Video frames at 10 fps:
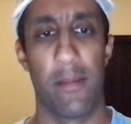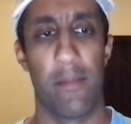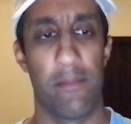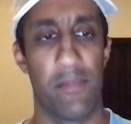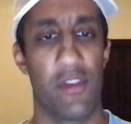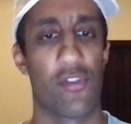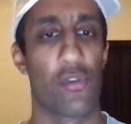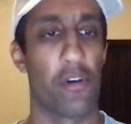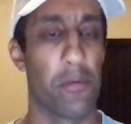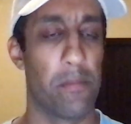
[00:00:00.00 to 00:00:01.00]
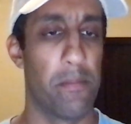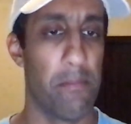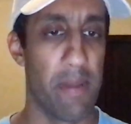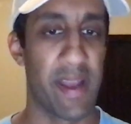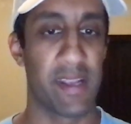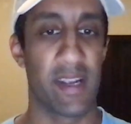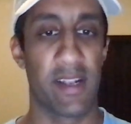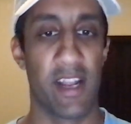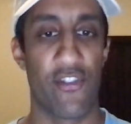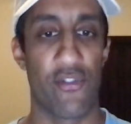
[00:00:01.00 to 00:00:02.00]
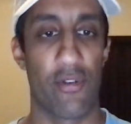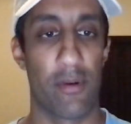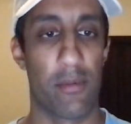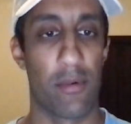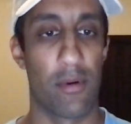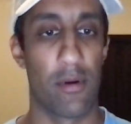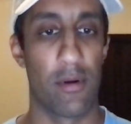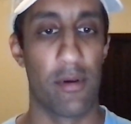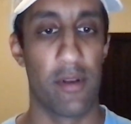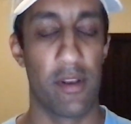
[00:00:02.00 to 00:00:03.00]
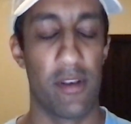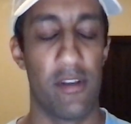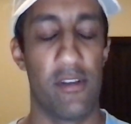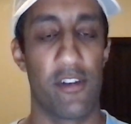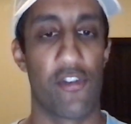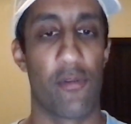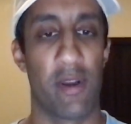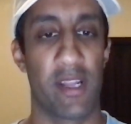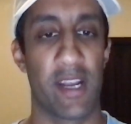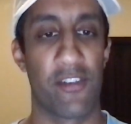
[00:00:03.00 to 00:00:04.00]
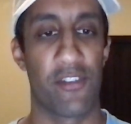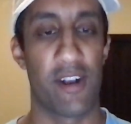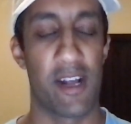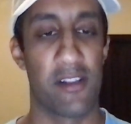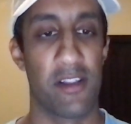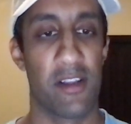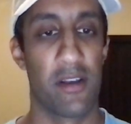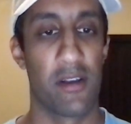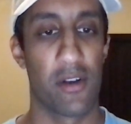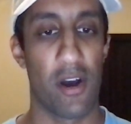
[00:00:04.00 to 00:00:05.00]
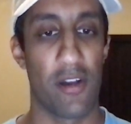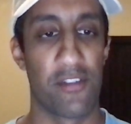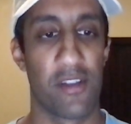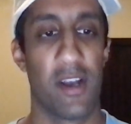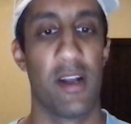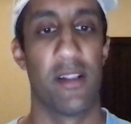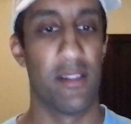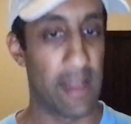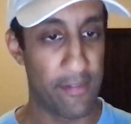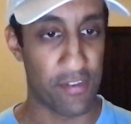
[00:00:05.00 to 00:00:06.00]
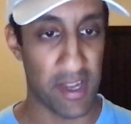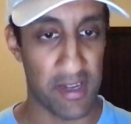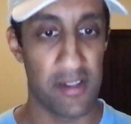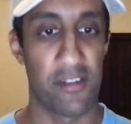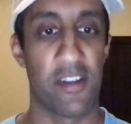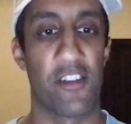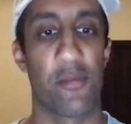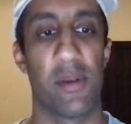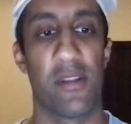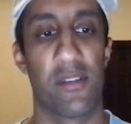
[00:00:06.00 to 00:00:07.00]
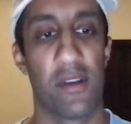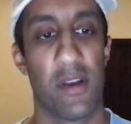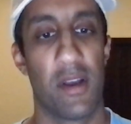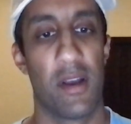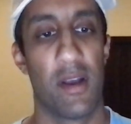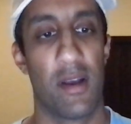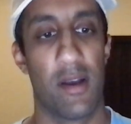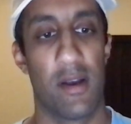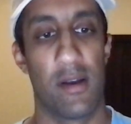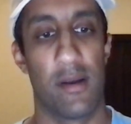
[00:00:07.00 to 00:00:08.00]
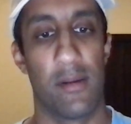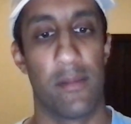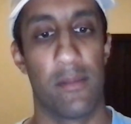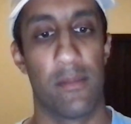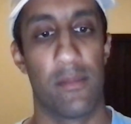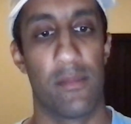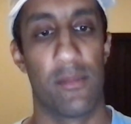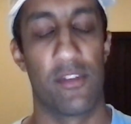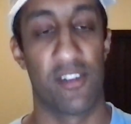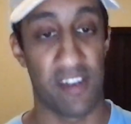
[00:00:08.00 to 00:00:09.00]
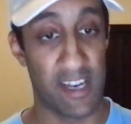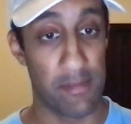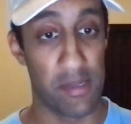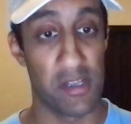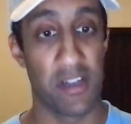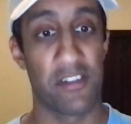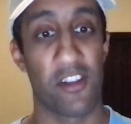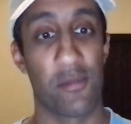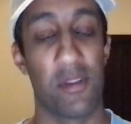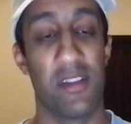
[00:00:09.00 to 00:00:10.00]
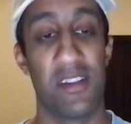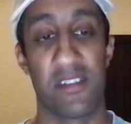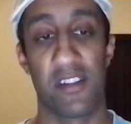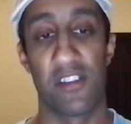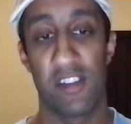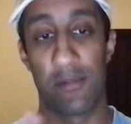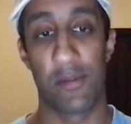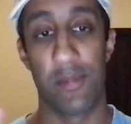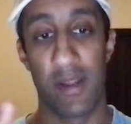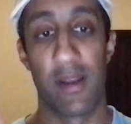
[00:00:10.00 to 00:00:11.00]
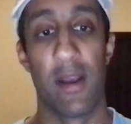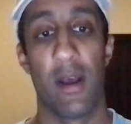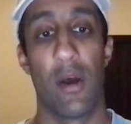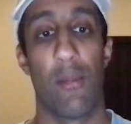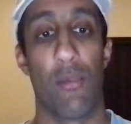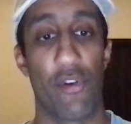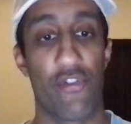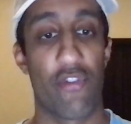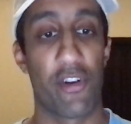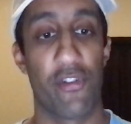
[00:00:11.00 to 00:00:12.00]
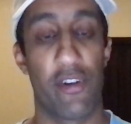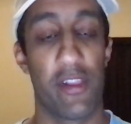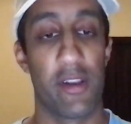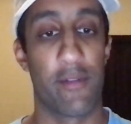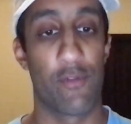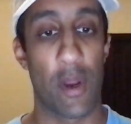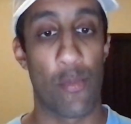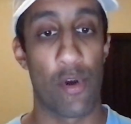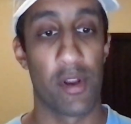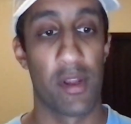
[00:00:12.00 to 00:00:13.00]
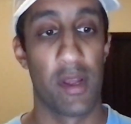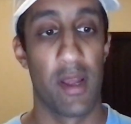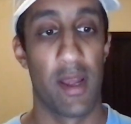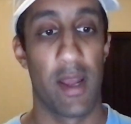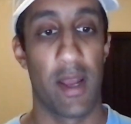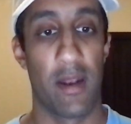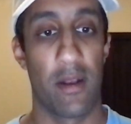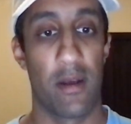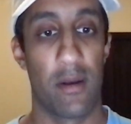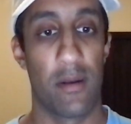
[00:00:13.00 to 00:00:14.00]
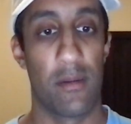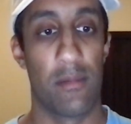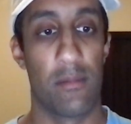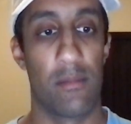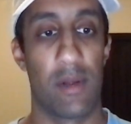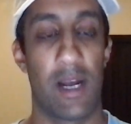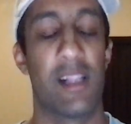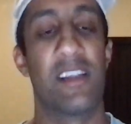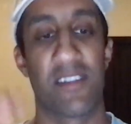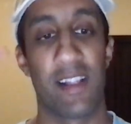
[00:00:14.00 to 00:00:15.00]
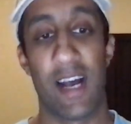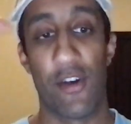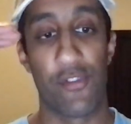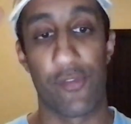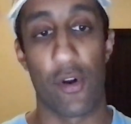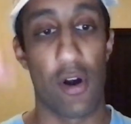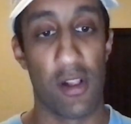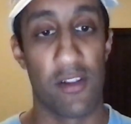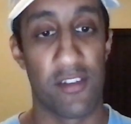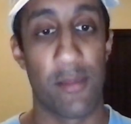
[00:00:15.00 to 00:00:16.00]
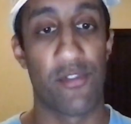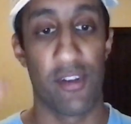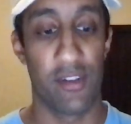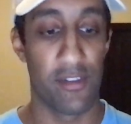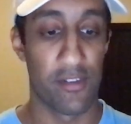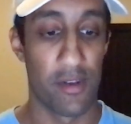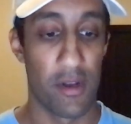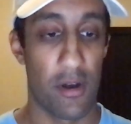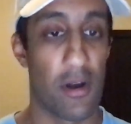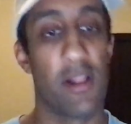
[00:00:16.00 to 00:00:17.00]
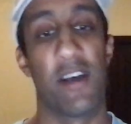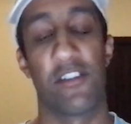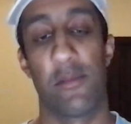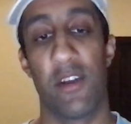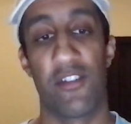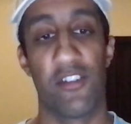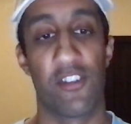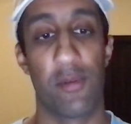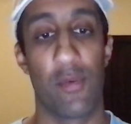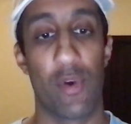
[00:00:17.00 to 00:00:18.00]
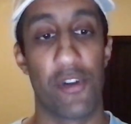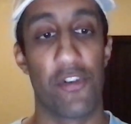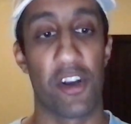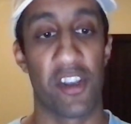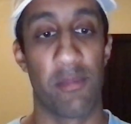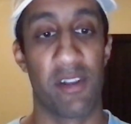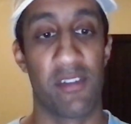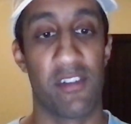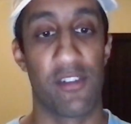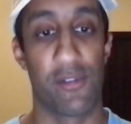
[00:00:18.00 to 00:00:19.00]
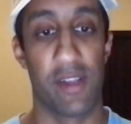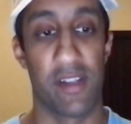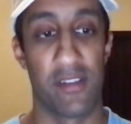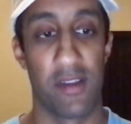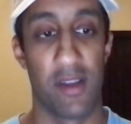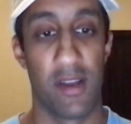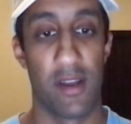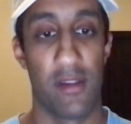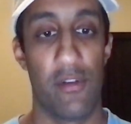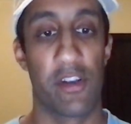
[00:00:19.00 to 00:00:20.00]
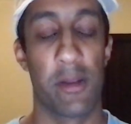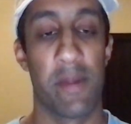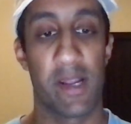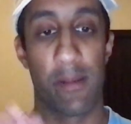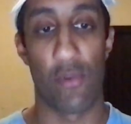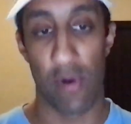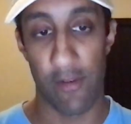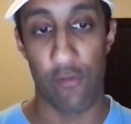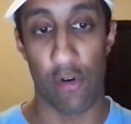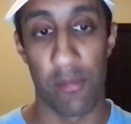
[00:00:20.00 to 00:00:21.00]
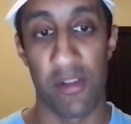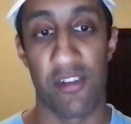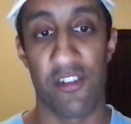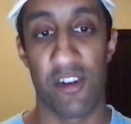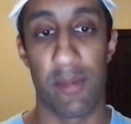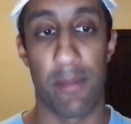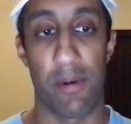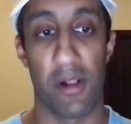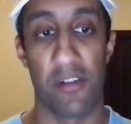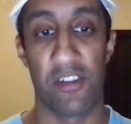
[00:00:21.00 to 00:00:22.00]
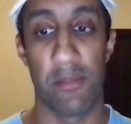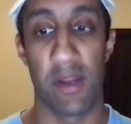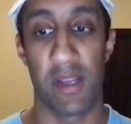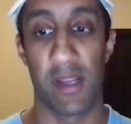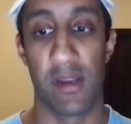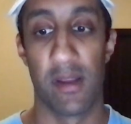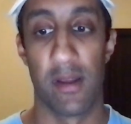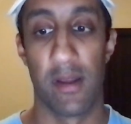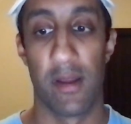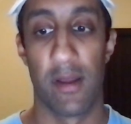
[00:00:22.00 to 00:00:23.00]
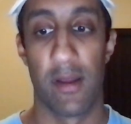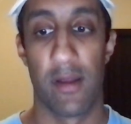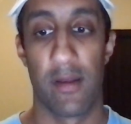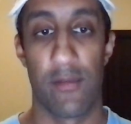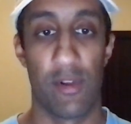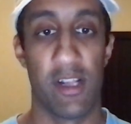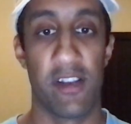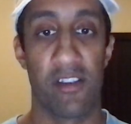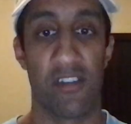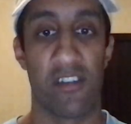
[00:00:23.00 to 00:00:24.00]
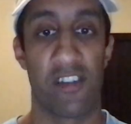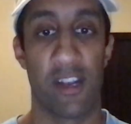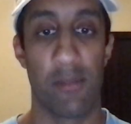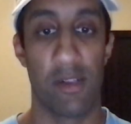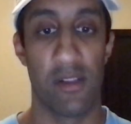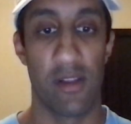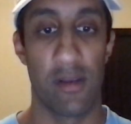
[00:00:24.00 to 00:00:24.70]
the so-called banking nature, or determining externality costs, life cycle assessment, sustainability assessment, these things tend to be more structured in their framework, and at least allows for all assumptions, all estimations to be well documented, so that you can make a more informed decision about policy making related to sustainability.